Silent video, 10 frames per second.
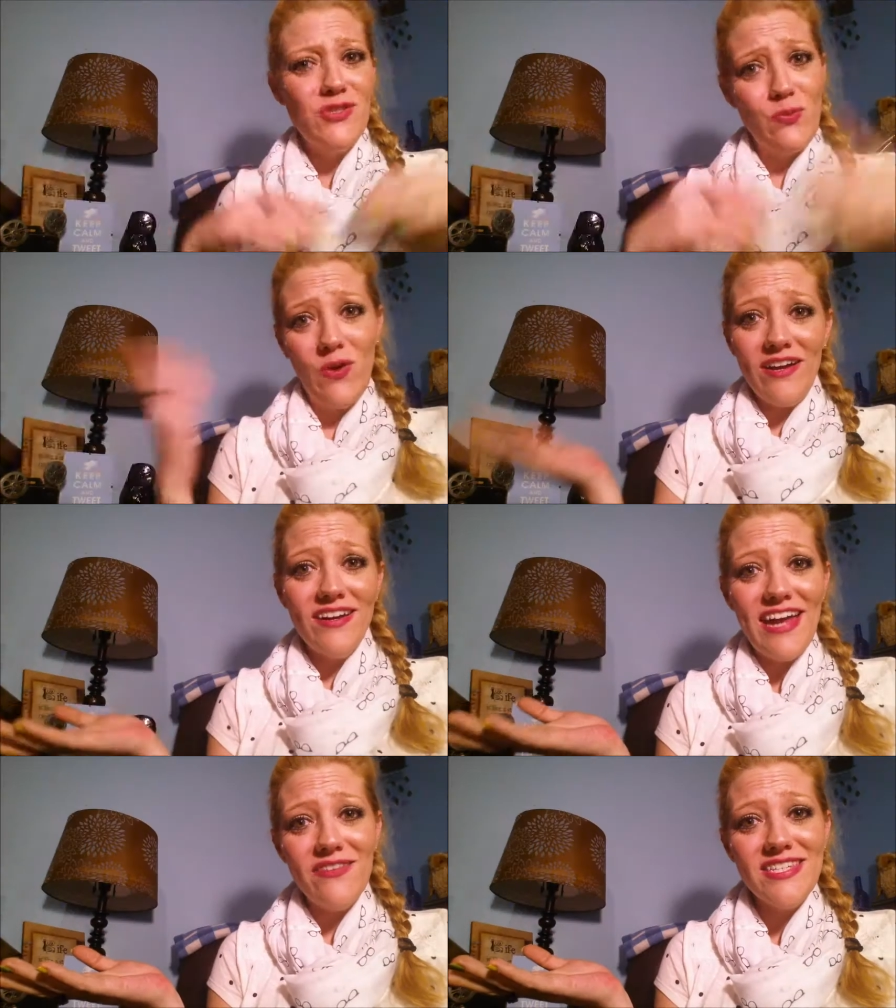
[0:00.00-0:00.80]
So why
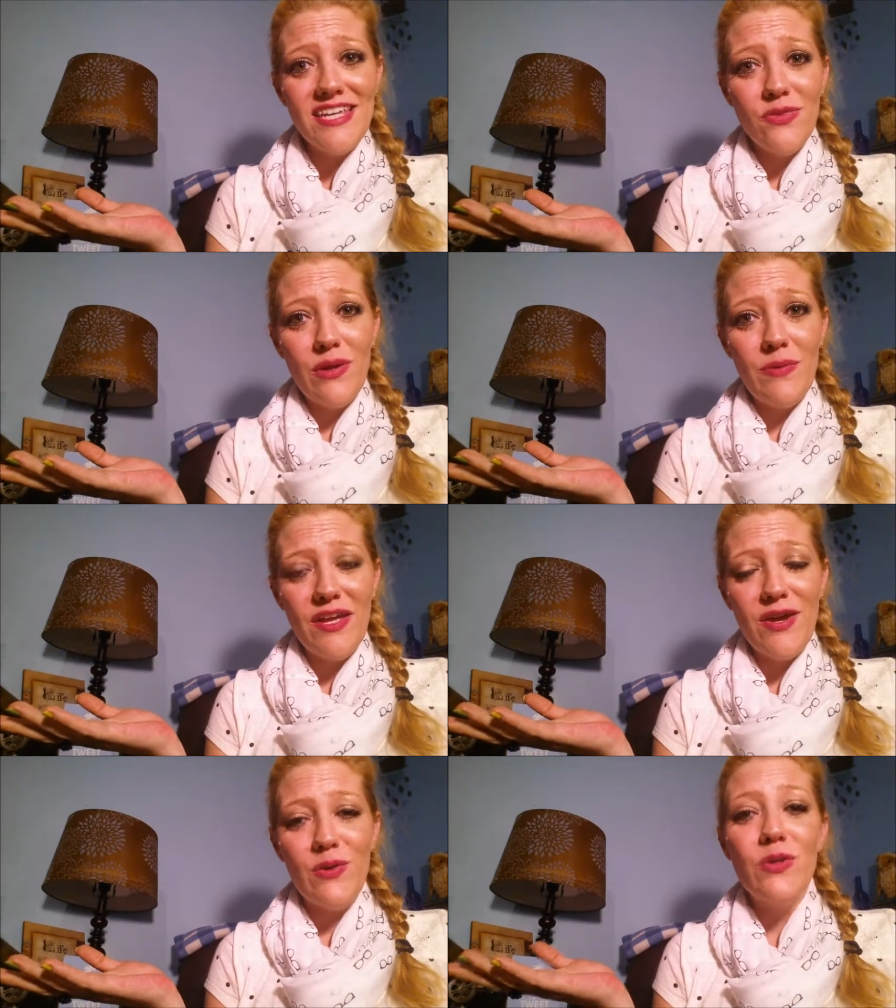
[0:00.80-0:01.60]
not have a
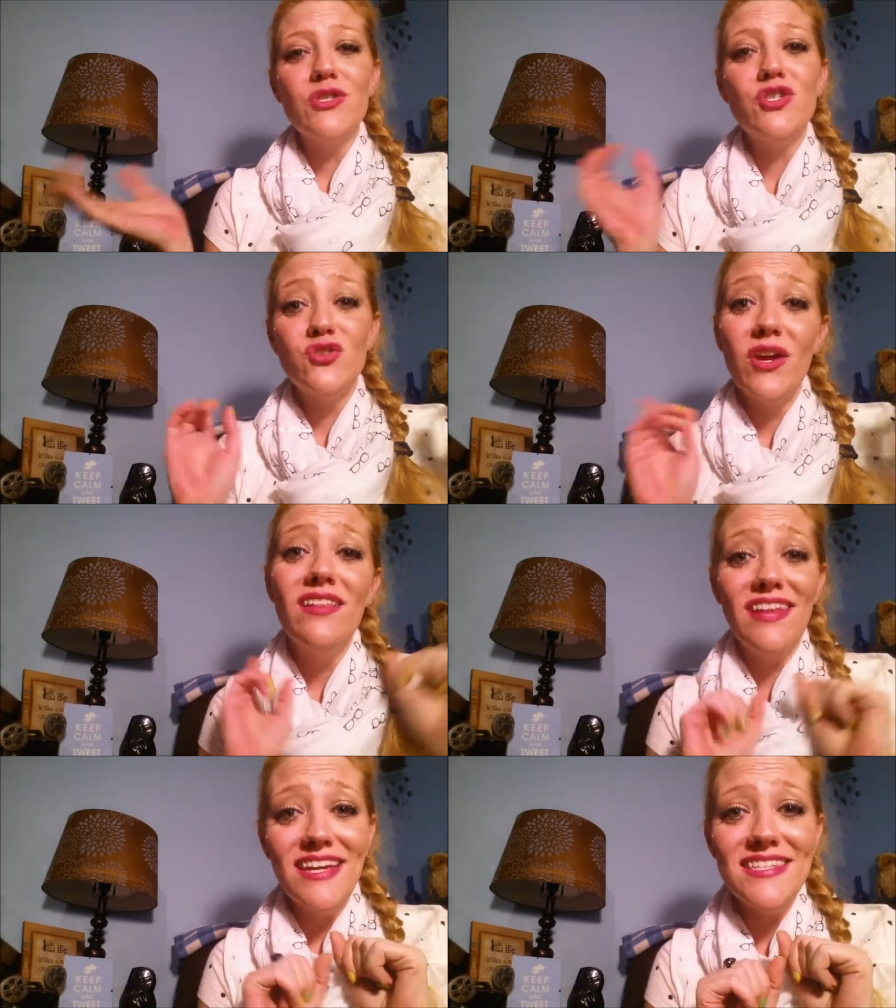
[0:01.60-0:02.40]
C3PO
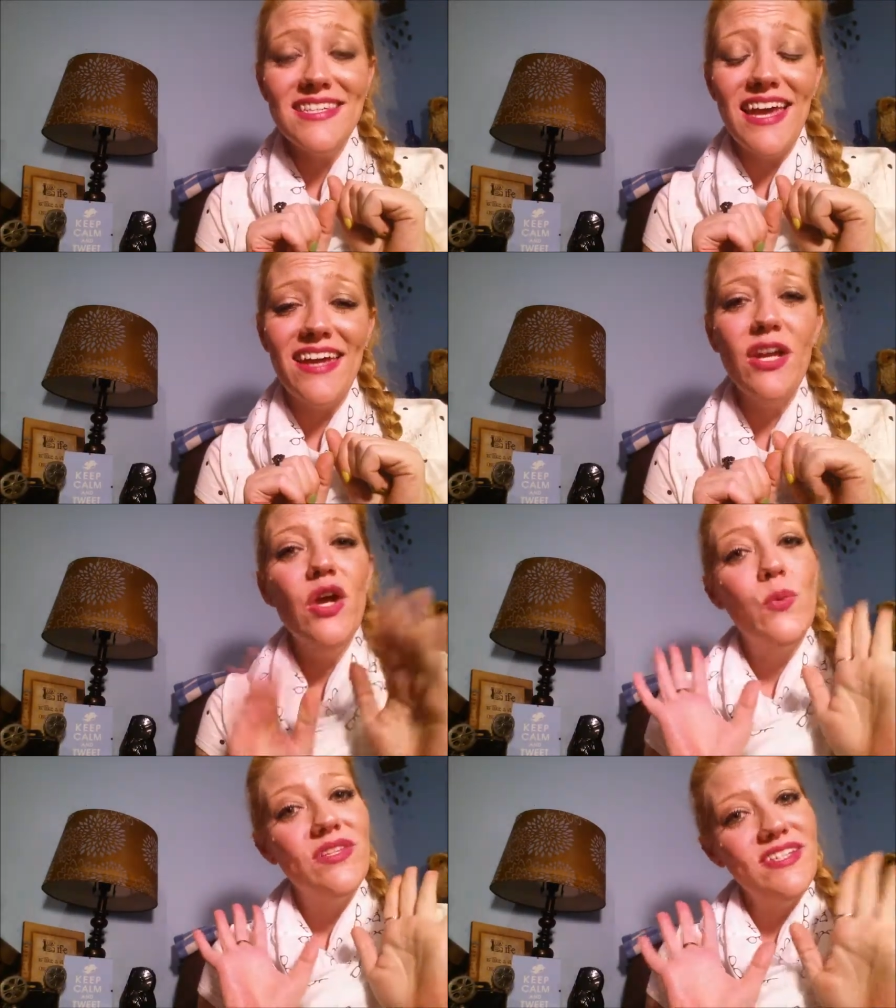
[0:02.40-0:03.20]
string light set
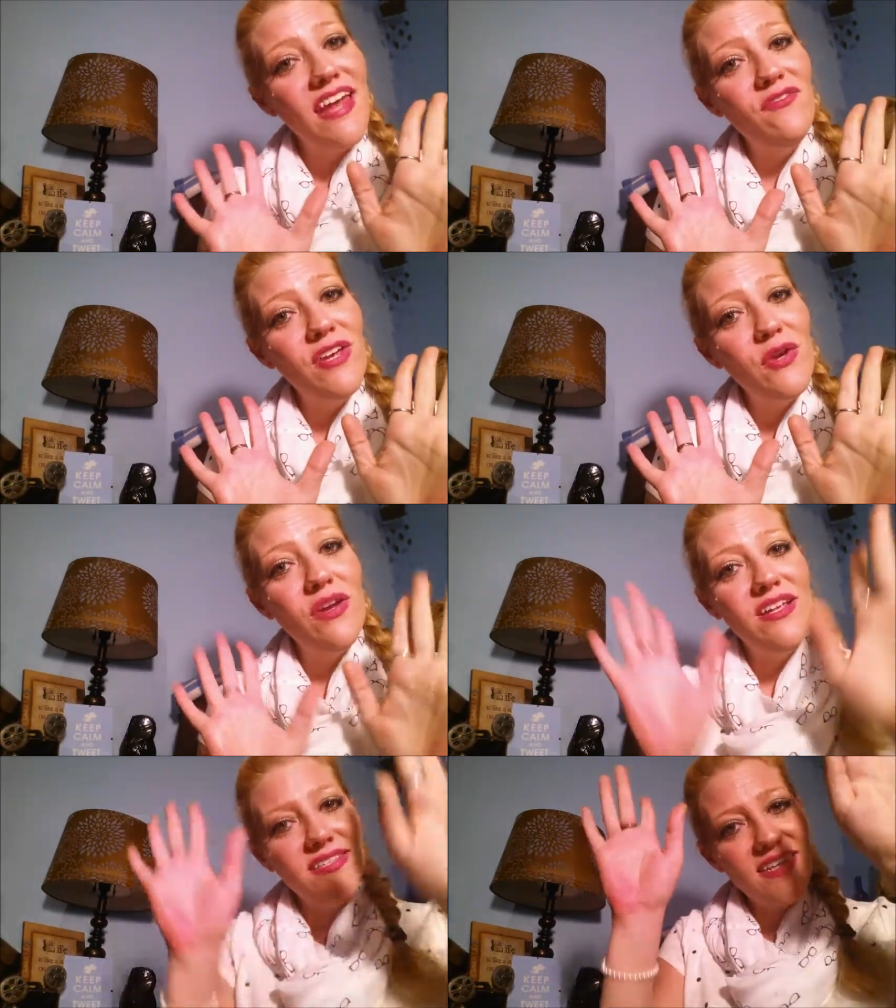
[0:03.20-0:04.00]
with 10
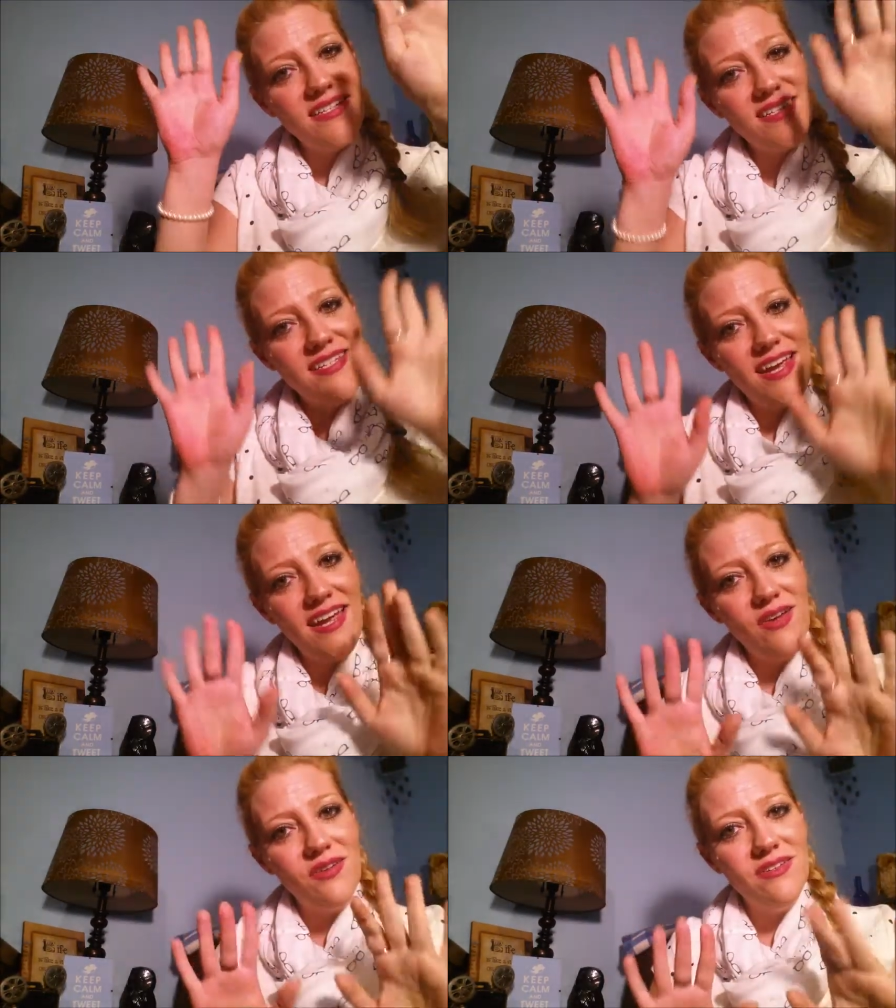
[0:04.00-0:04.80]
figurines that
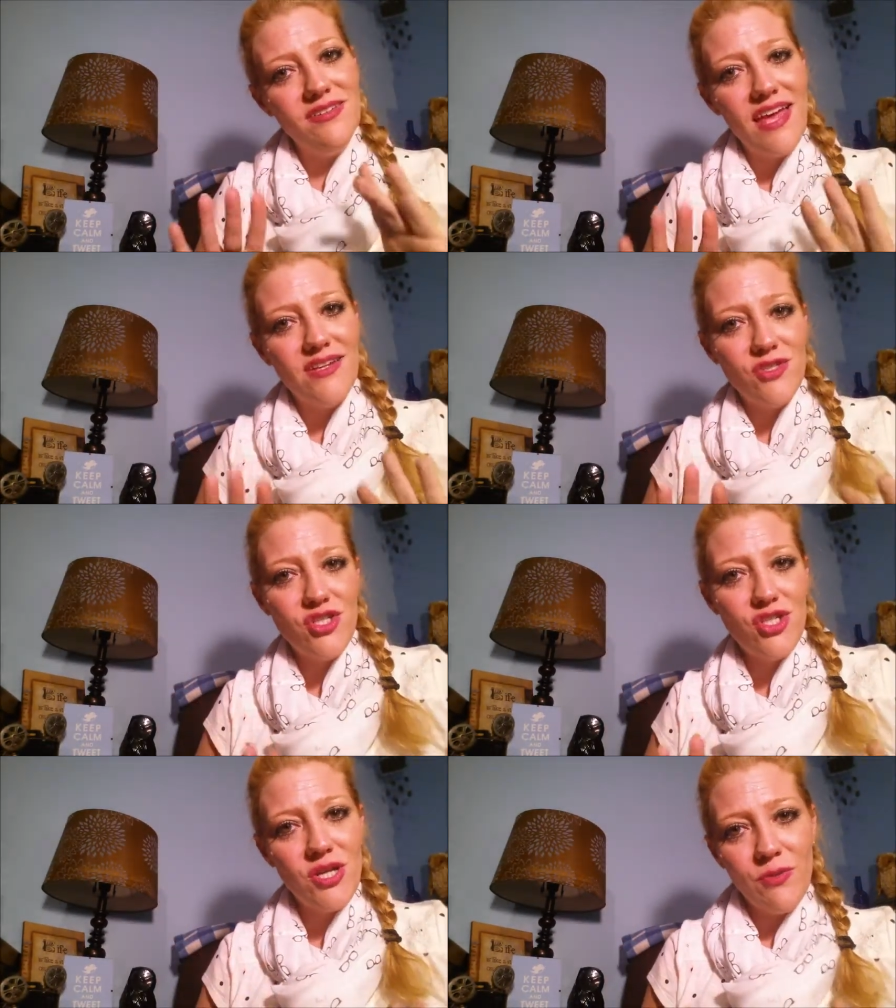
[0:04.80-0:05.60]
dangle and
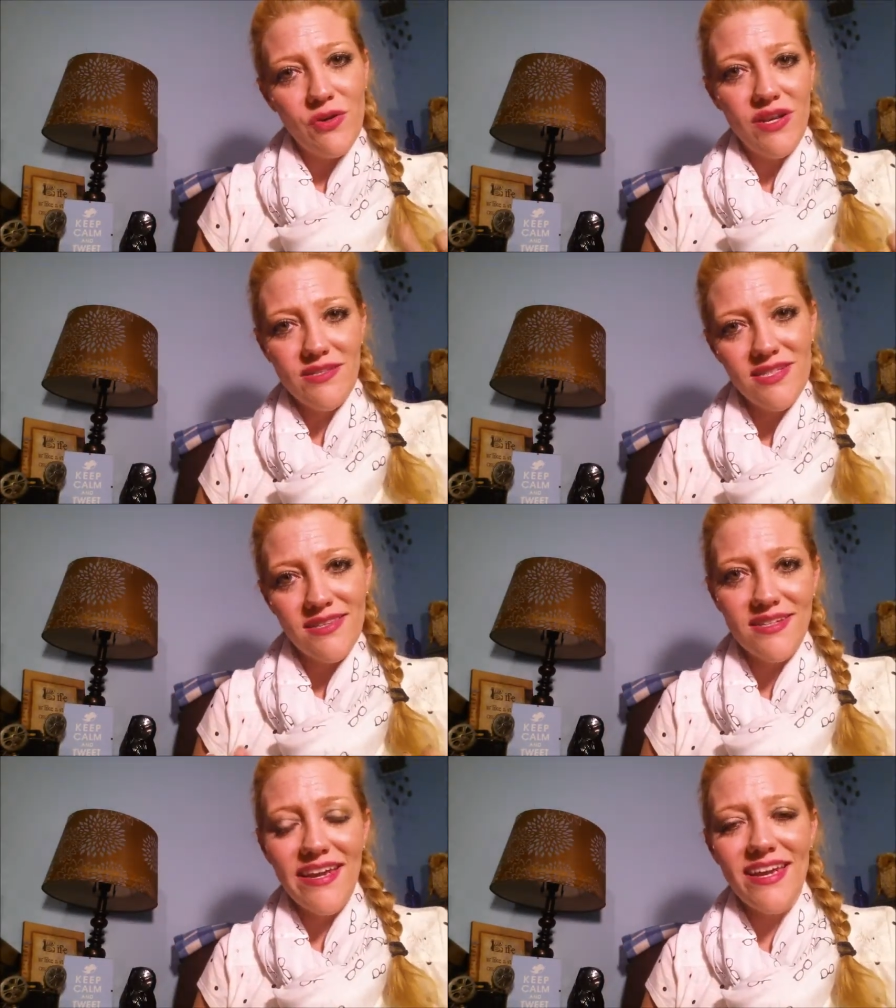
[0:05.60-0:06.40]
shimmer into the